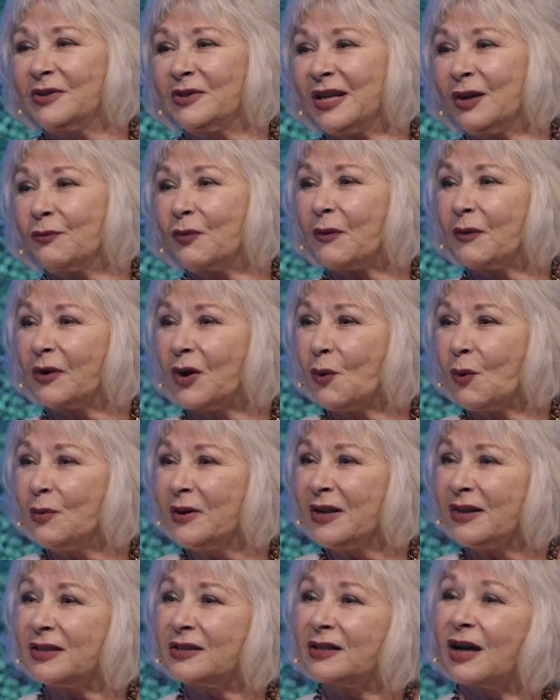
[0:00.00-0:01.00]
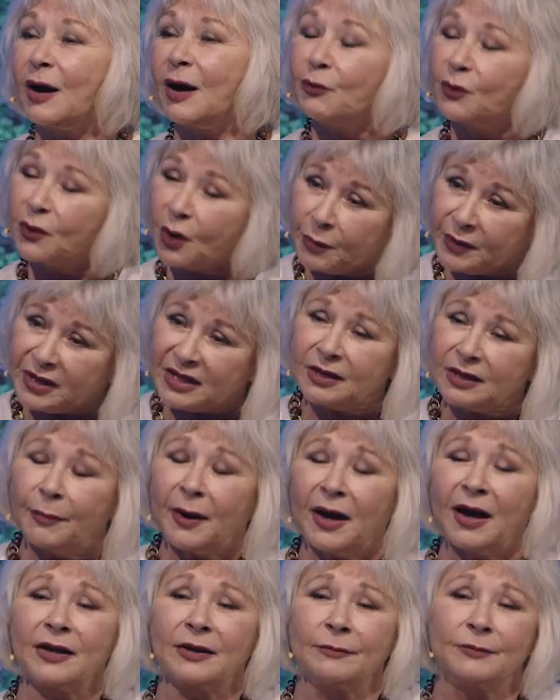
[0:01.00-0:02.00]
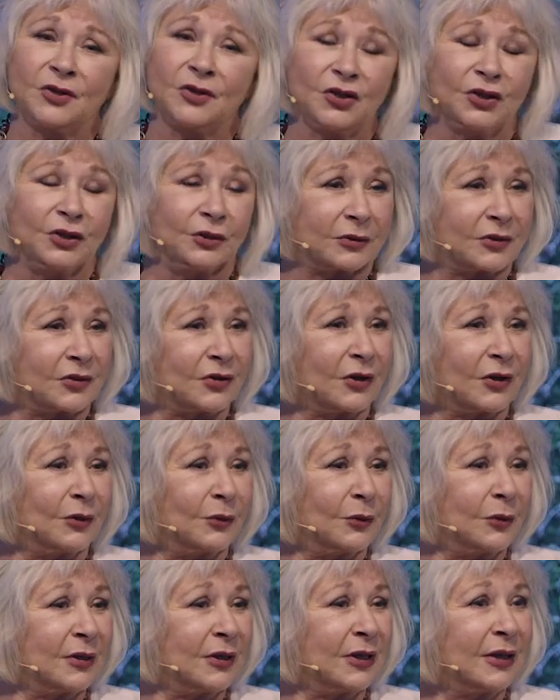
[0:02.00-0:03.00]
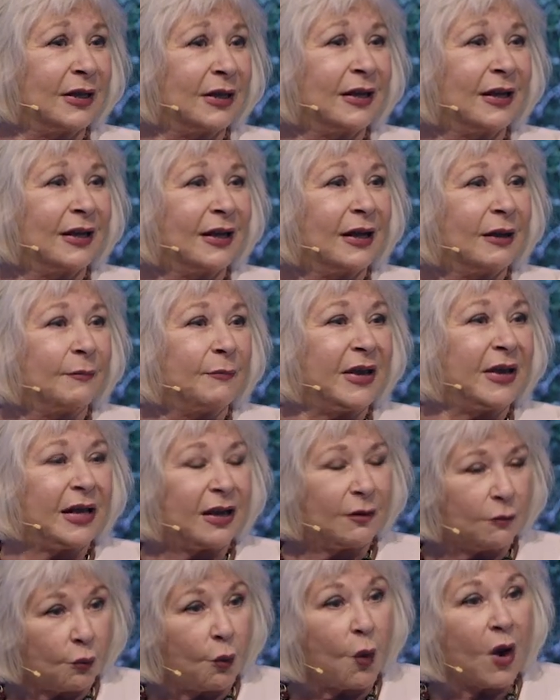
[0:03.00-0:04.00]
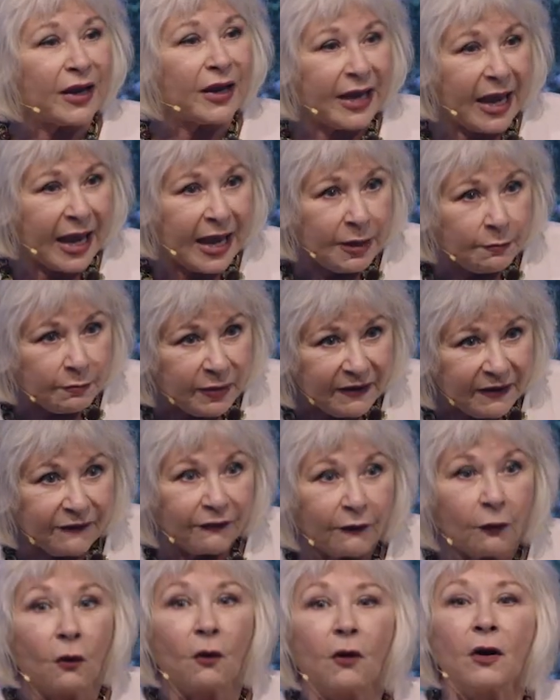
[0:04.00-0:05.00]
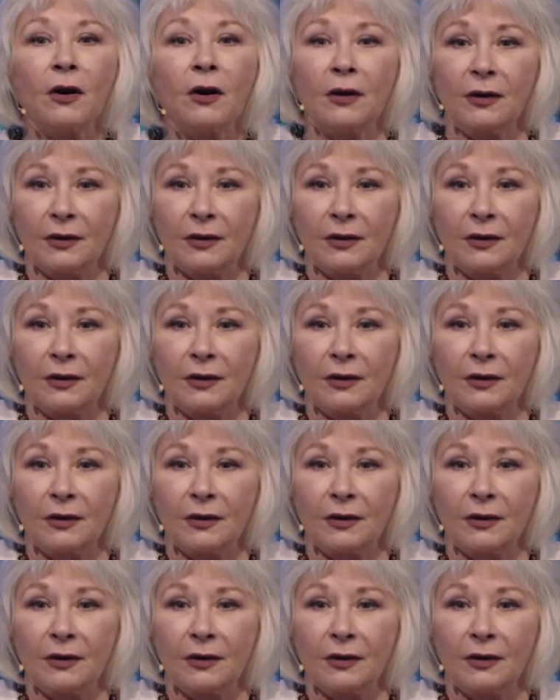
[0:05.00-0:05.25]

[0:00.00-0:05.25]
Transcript: said we were open at the top, we're open at the bottom too. So, meaning what came before,